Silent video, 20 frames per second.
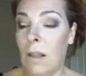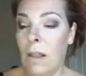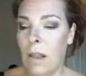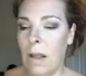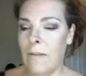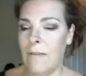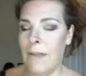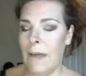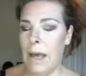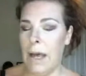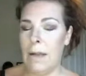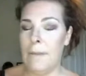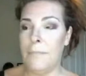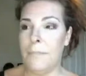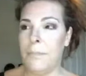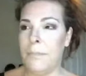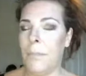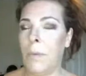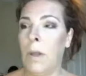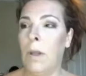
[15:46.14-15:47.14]
Love that.
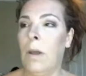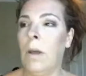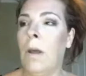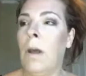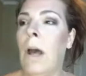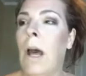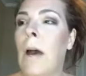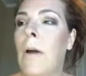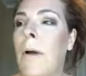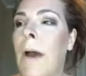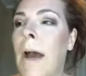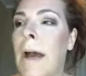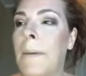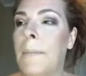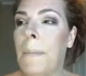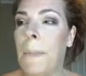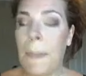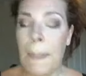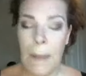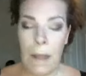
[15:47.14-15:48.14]
Okay.
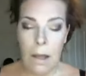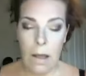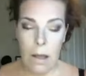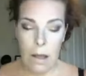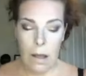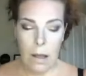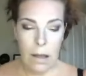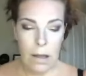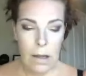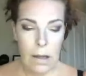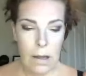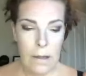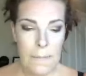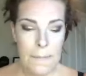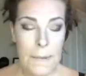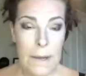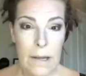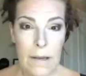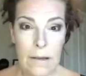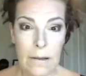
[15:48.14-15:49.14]

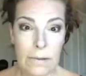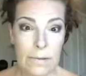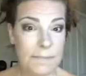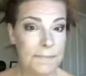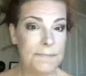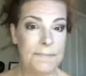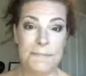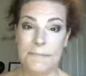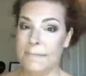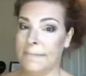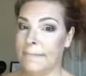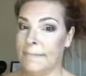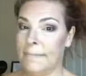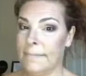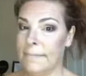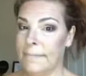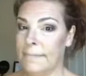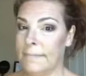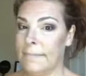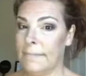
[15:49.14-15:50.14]
I
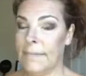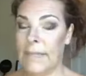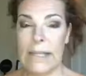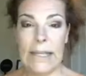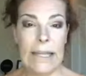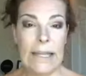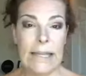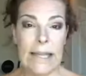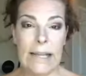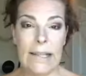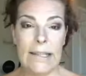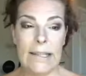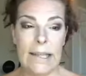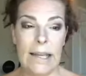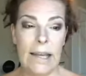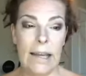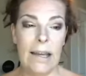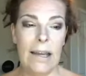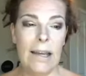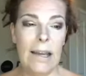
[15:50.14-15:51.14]
think that's
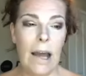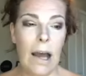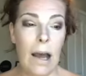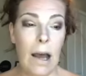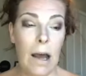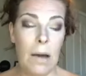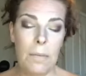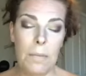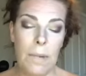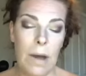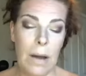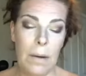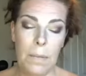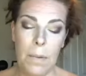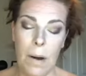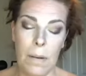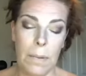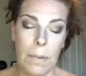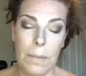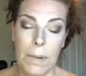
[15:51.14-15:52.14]
it. I
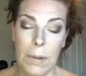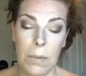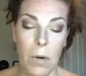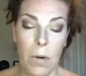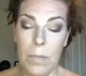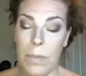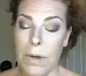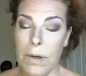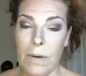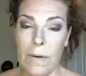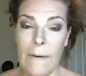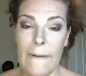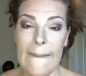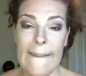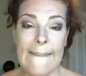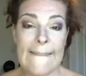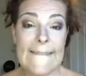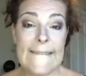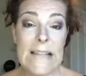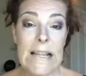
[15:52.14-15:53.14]
probably won't put on
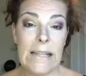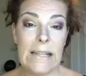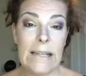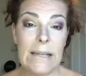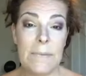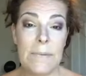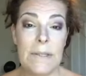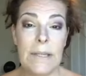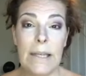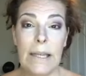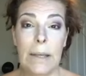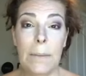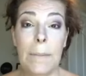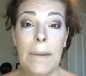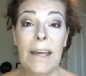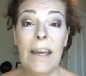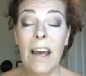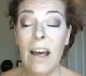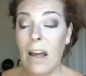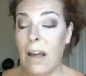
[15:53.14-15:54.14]
lipstick
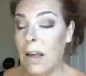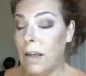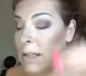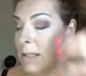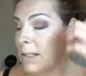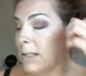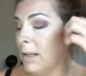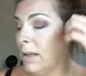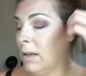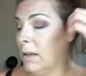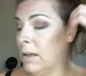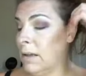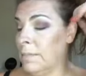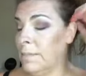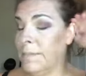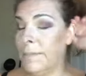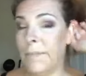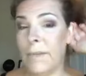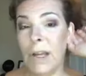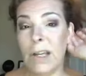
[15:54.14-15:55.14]
because,
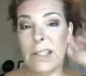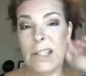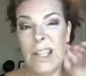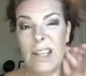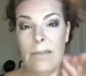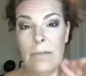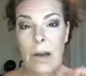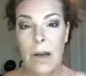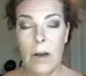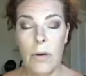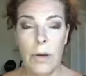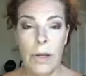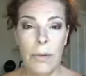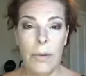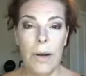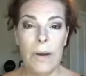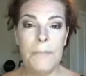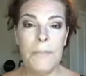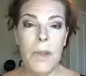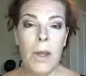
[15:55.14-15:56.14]
like I said, I'm not going
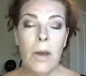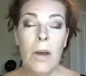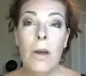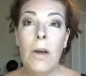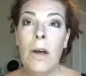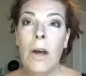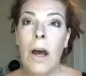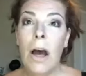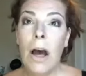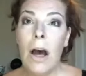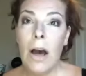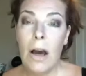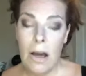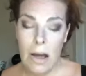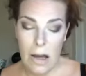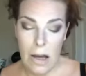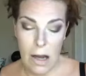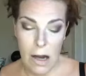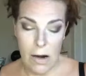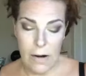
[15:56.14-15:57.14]
anywhere.
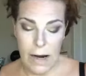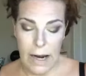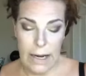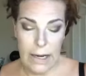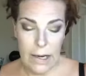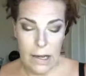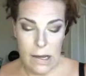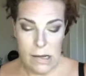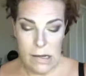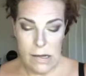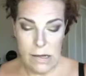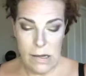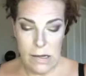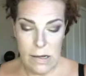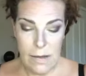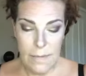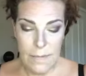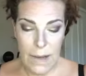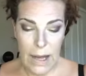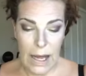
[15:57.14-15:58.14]
All right.
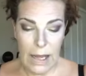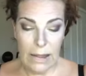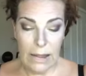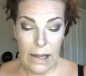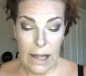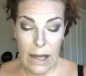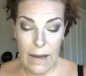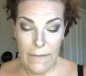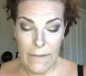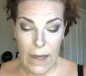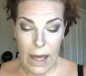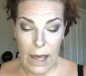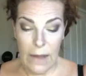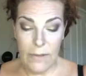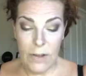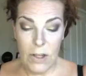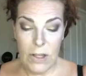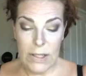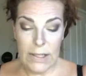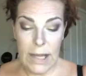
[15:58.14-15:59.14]
I love that.
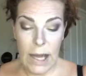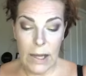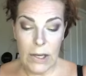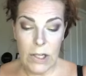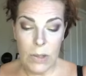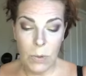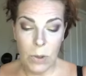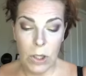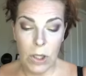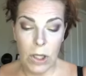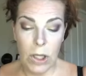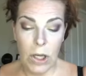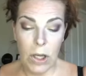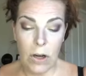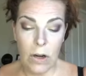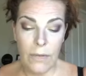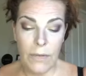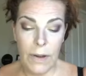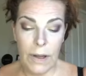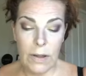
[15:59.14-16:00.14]
If you decide you want to look
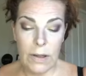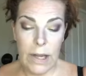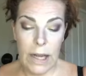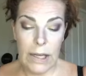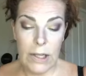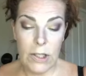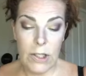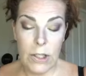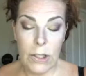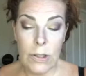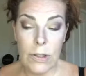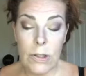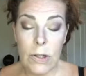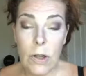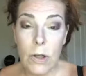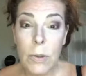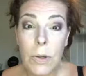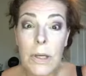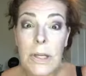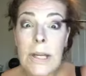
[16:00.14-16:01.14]
at our foundations
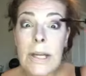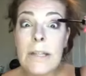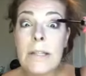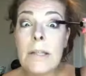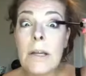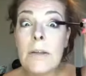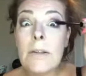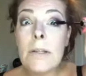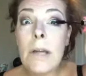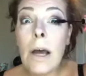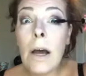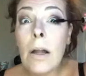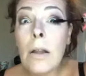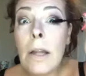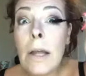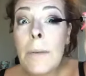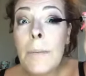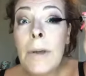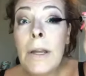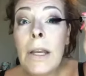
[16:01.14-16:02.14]
want to test those out,
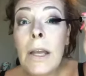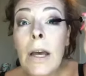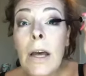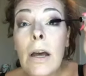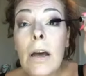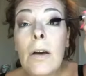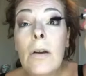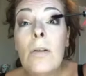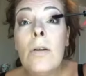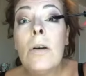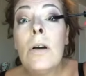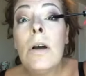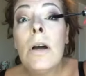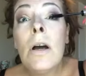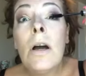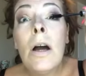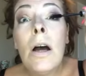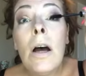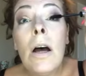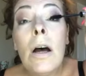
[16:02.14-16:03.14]
let me know.
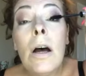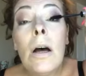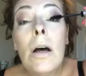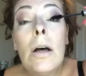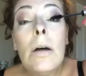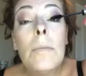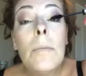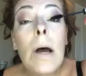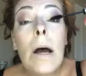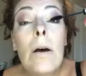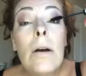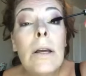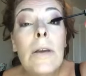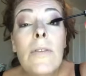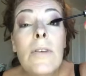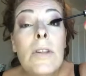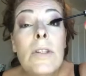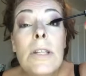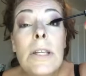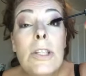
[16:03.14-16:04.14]
I'll
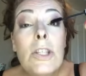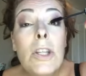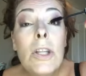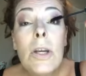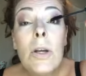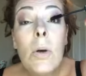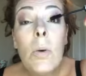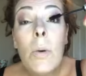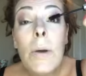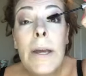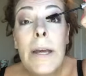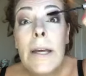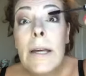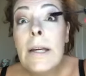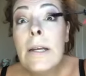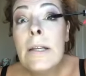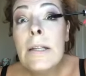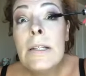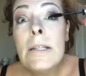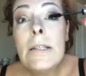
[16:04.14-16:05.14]
send you the
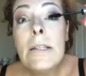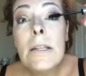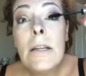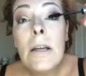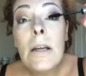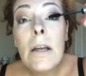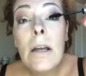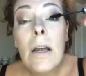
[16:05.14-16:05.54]
quiz.